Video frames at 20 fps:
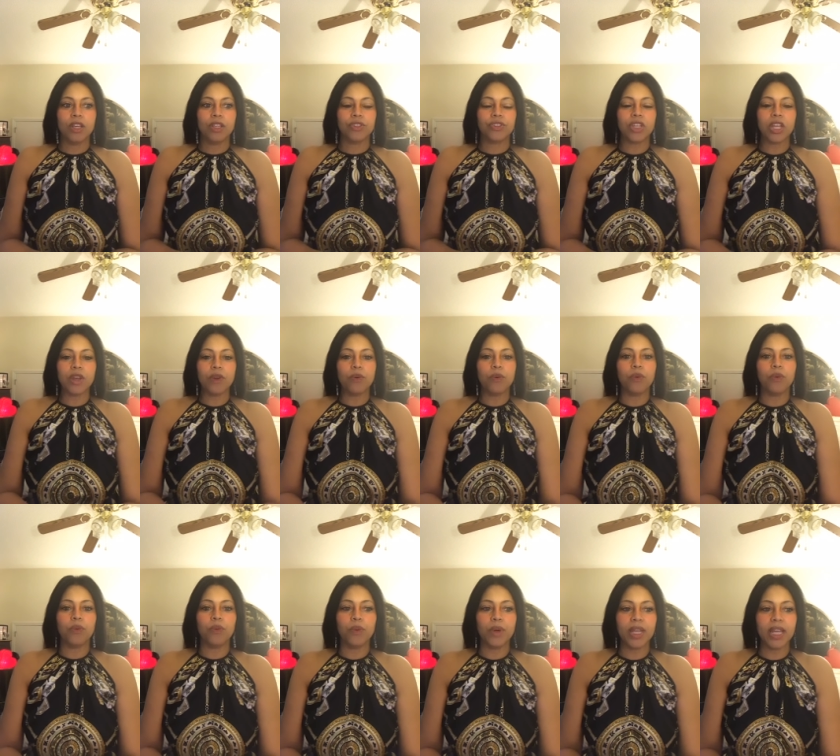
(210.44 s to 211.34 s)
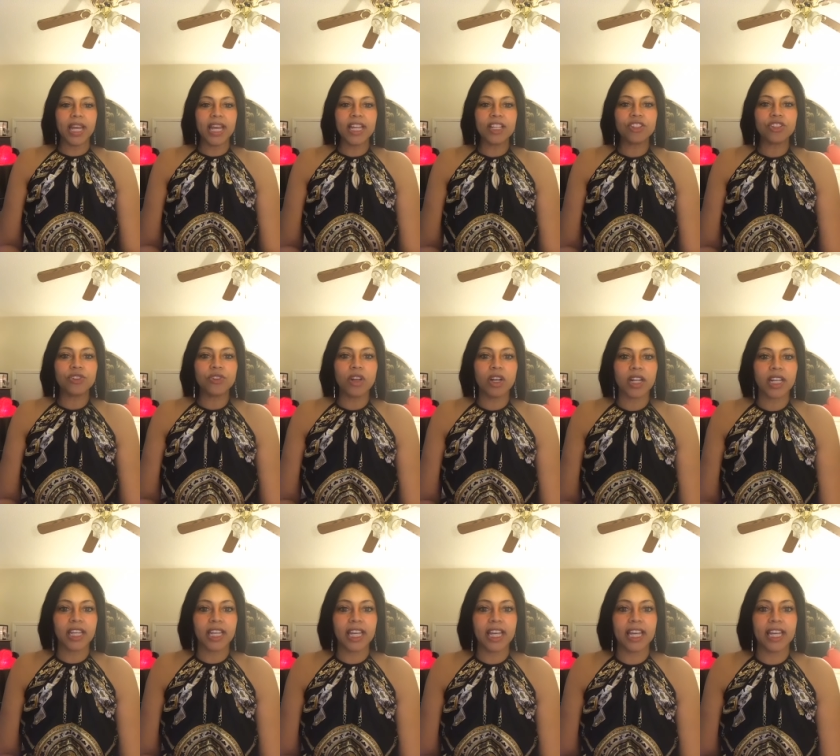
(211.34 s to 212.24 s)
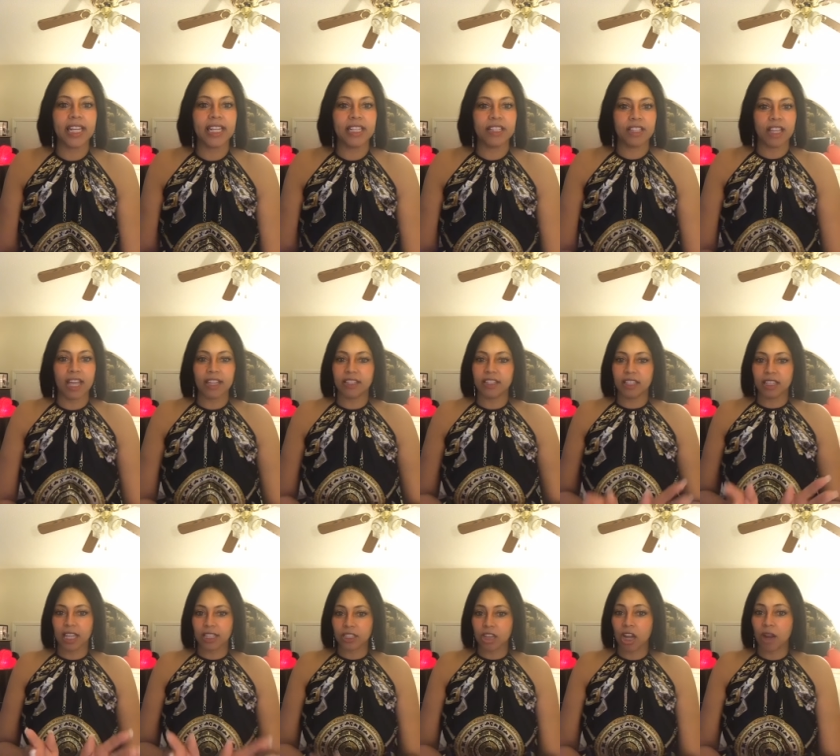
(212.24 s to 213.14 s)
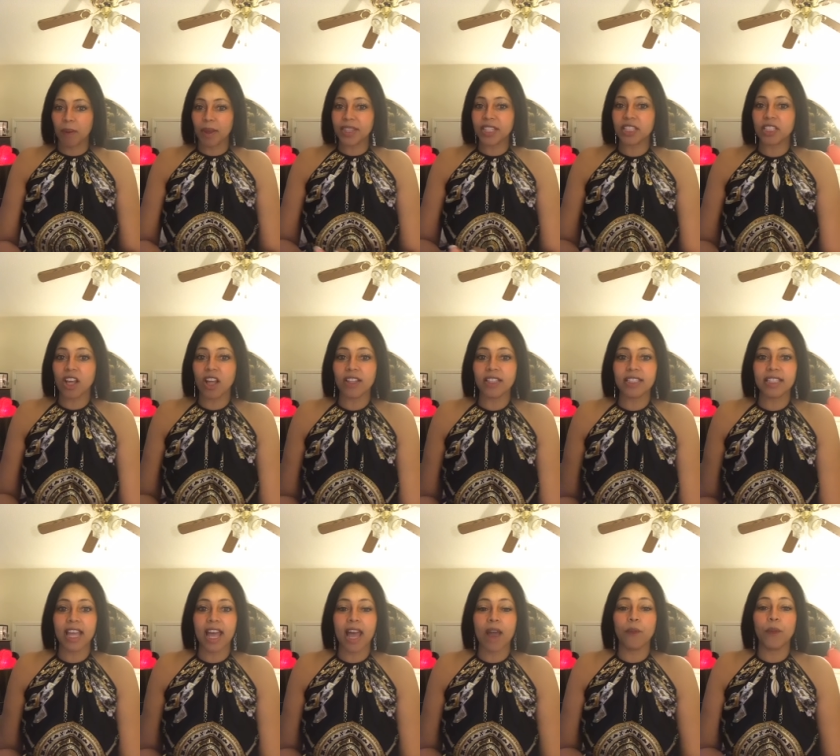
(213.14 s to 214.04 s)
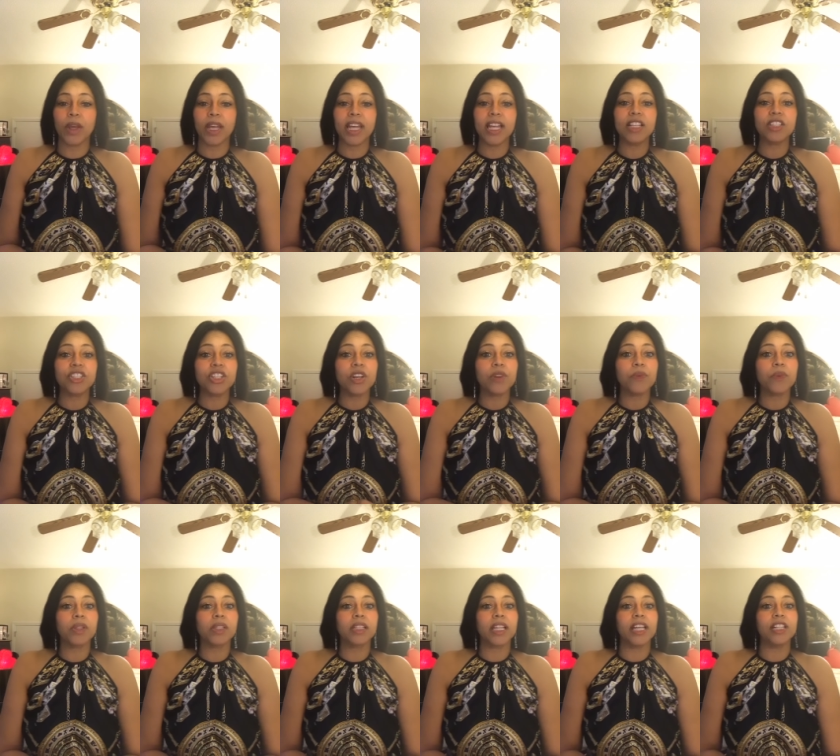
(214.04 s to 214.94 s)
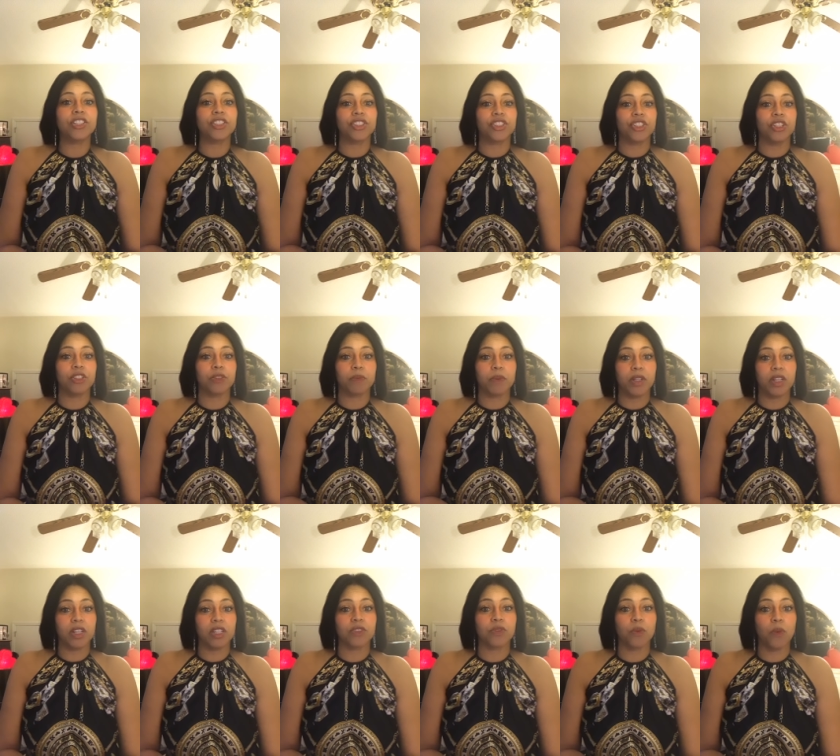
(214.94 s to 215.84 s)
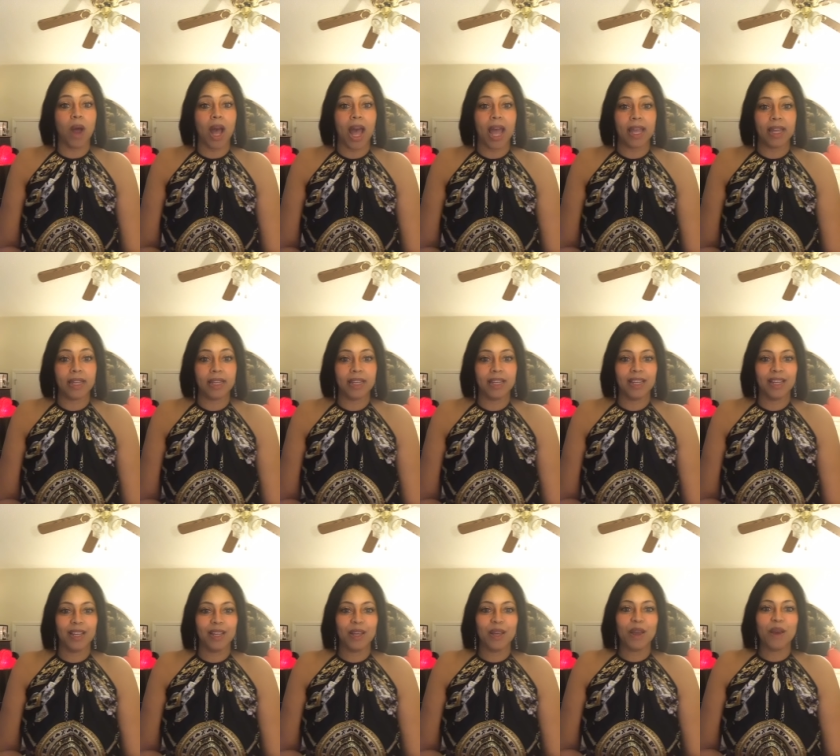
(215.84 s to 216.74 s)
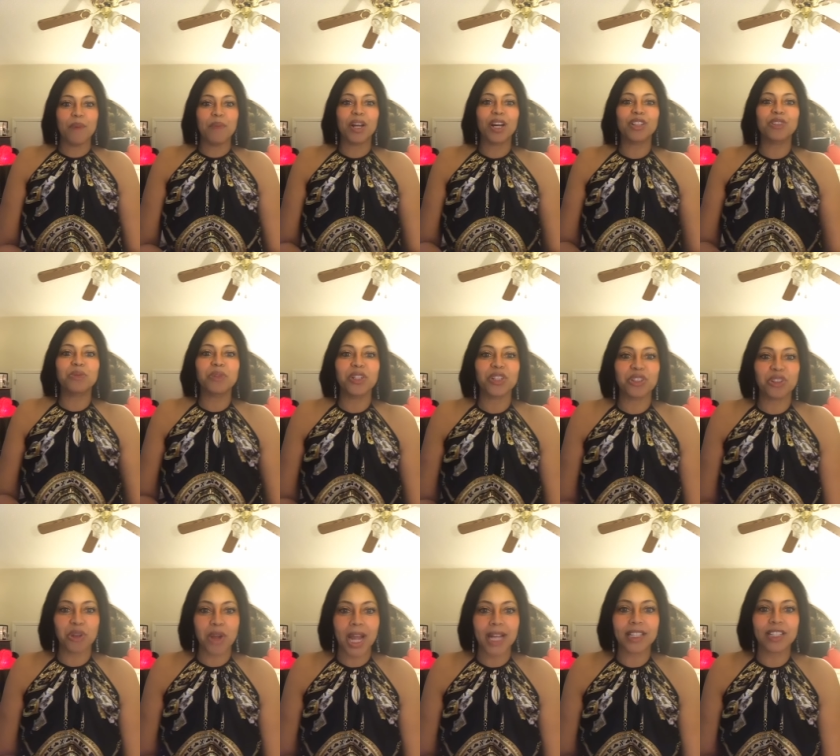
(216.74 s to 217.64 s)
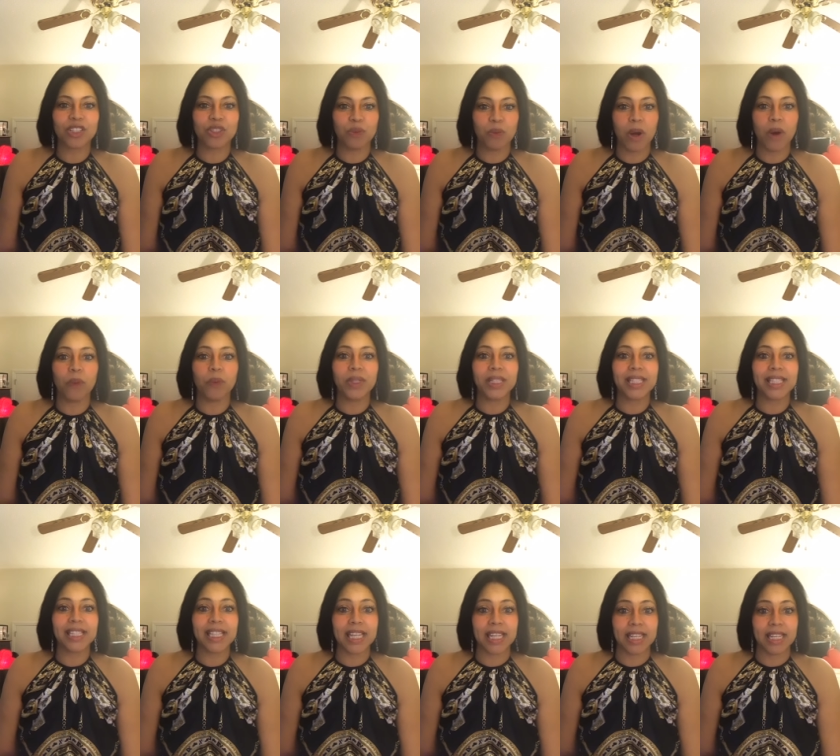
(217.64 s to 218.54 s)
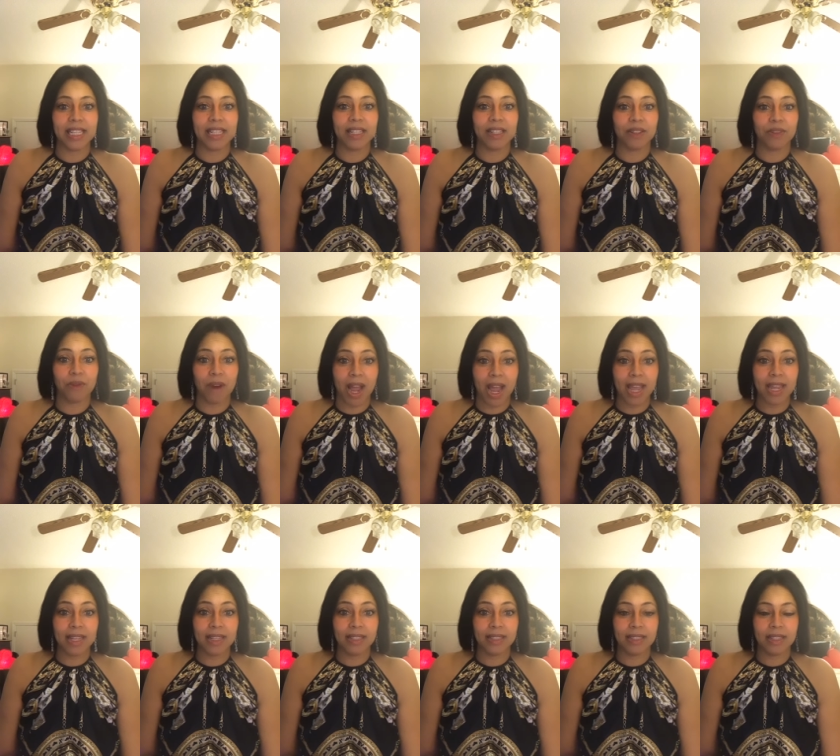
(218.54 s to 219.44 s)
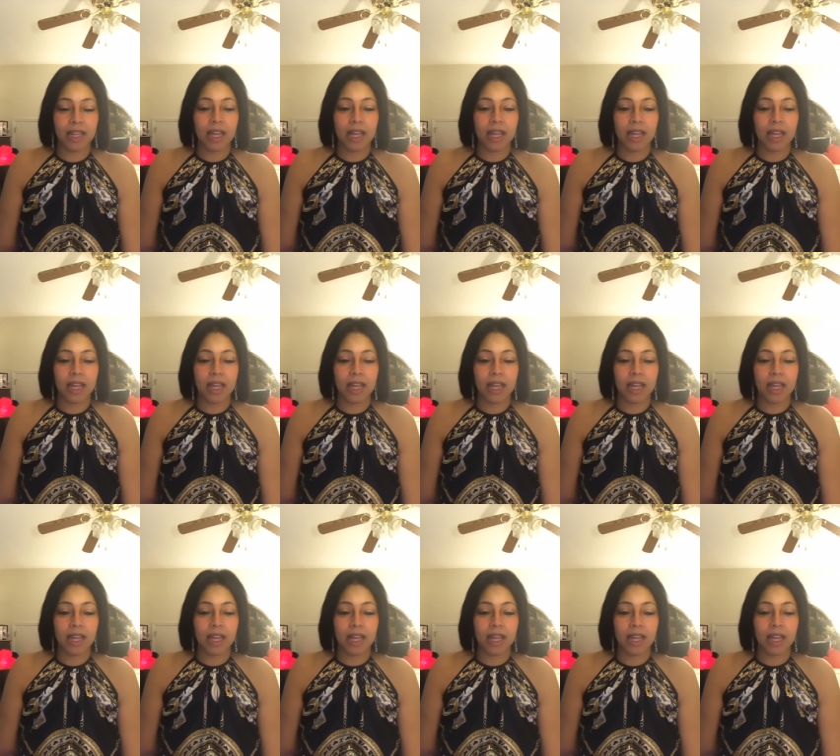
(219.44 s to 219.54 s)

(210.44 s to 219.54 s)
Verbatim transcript: See, we enter again, is I, I talk about this all the time. We enter in relationships because why? Because we're attracted to what we see, right?